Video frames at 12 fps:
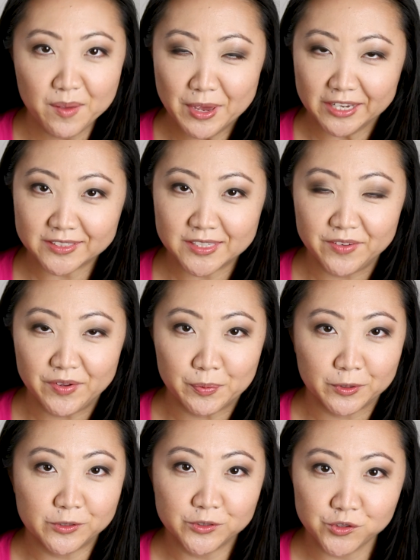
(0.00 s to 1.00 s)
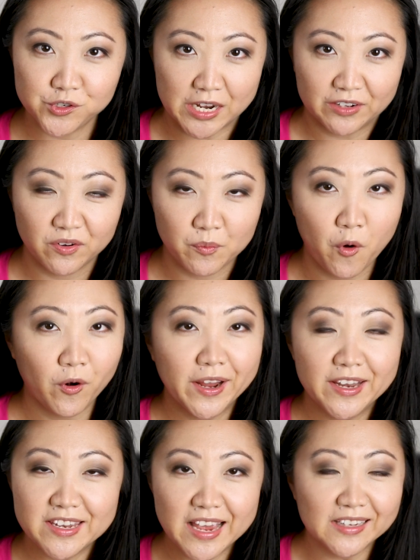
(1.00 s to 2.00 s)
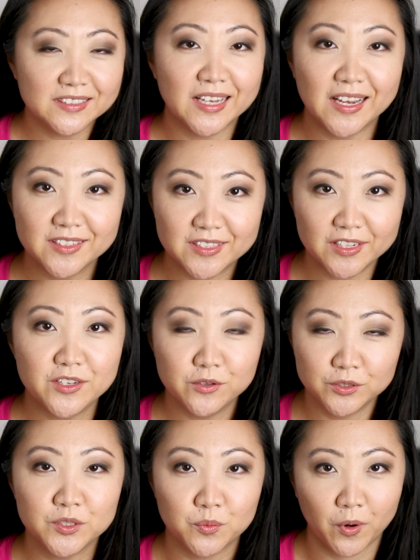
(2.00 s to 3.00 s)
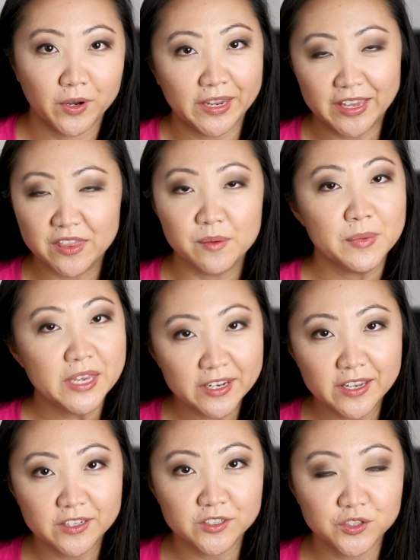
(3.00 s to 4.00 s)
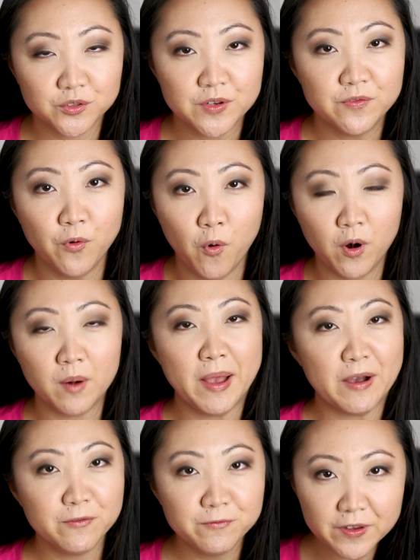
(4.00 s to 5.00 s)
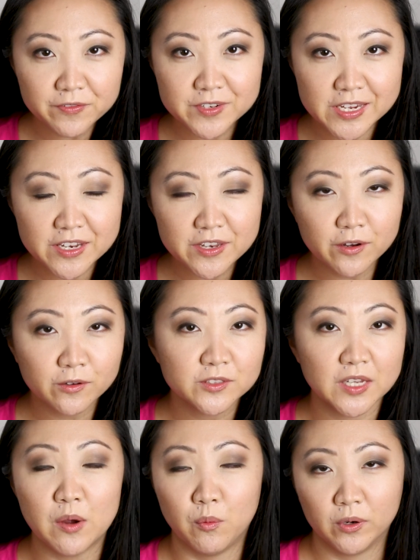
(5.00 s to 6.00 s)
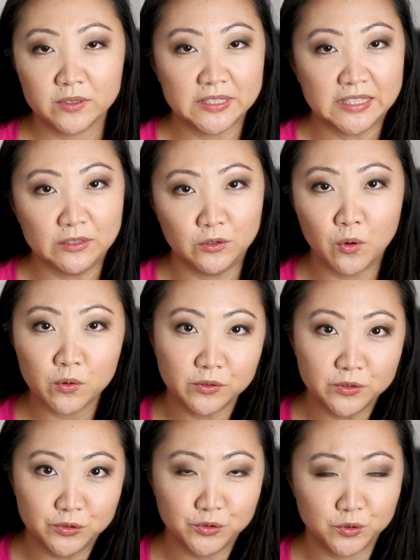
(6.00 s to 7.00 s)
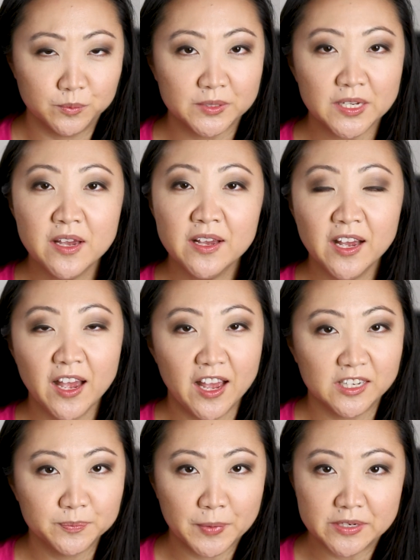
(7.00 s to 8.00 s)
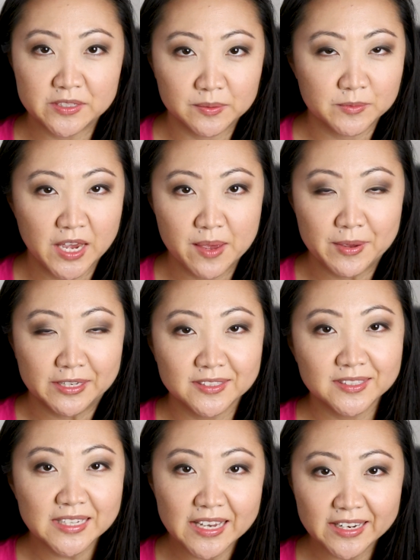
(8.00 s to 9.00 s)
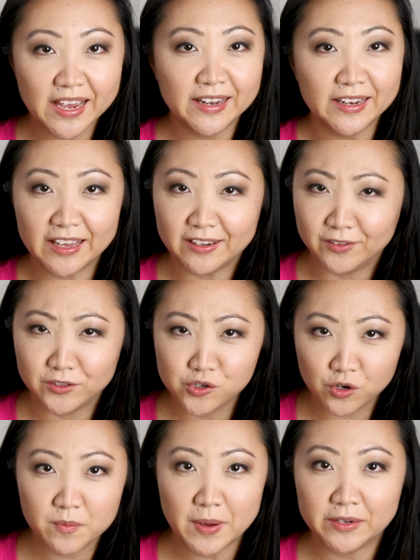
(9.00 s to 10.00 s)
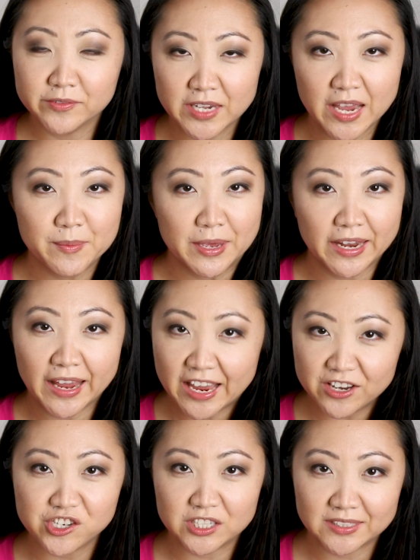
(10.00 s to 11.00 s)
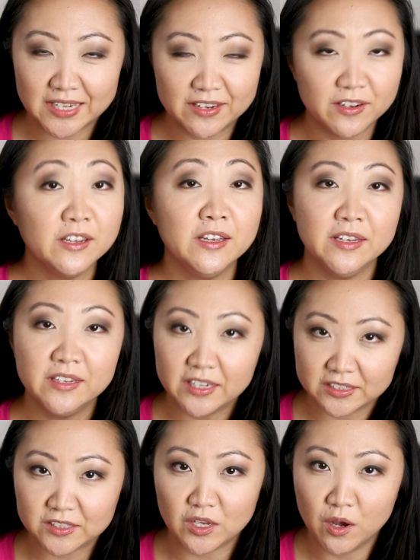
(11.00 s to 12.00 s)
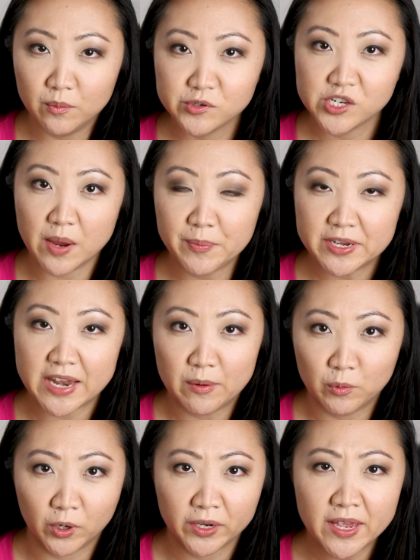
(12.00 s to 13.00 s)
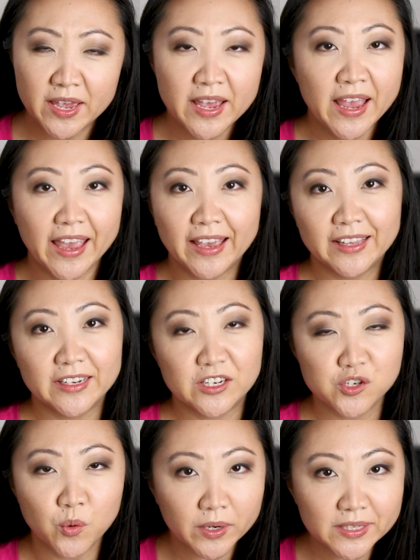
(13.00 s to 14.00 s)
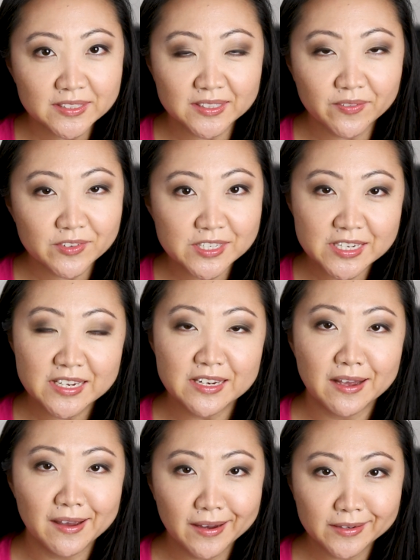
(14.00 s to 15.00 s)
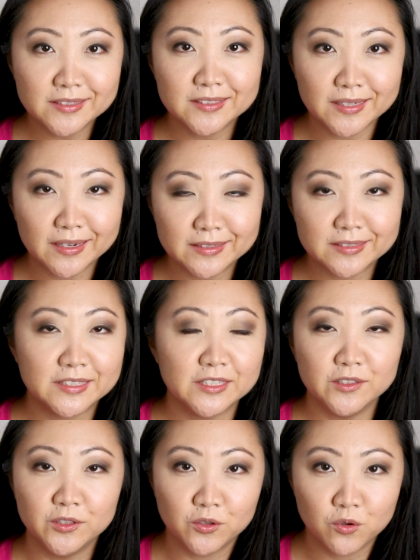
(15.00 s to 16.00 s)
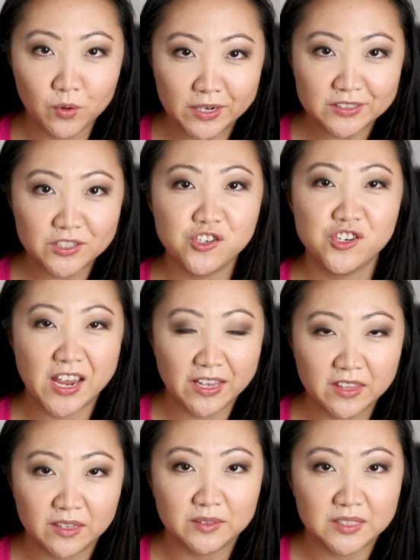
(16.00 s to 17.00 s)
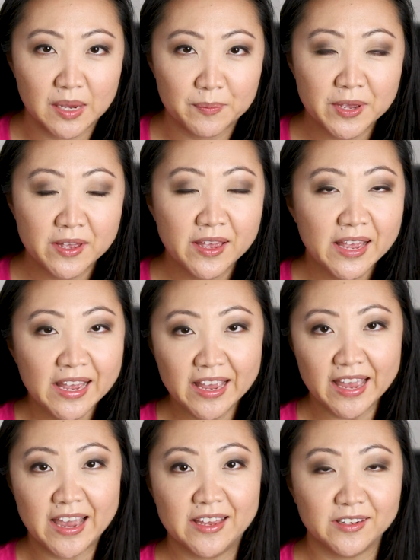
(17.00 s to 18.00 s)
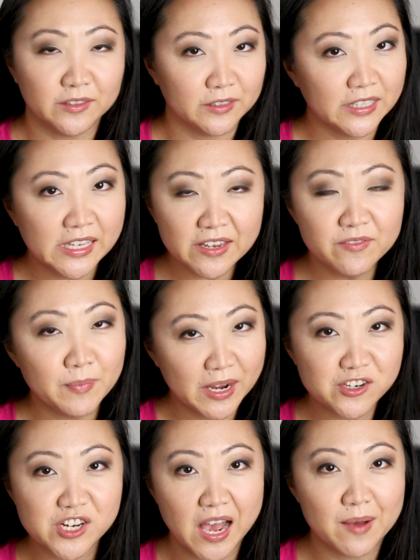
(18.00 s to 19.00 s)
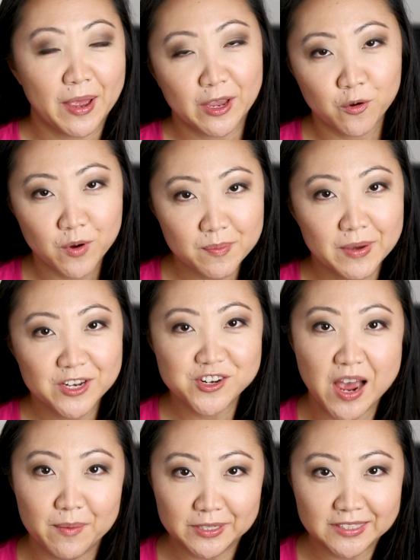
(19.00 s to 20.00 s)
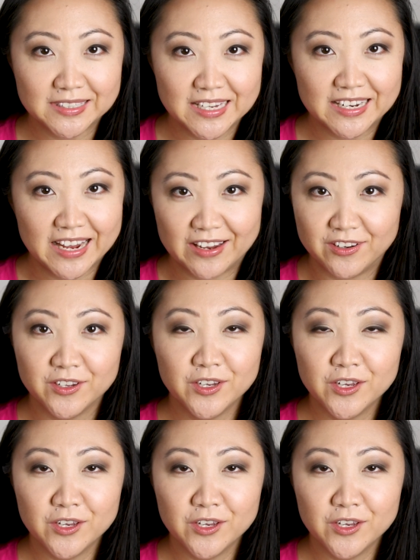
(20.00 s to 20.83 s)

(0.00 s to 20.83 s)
I'm ex-TV producer Jennifer Moore, and yes, I did used to work in the media industry for about 15 years. I worked in local newsrooms. I spent some time at CNN and a short amount of time at HSN, yes, the Home Shopping Network. And in 2017, I decided to get a little crazy, shake things up, and leave my job. I quit my job at CNN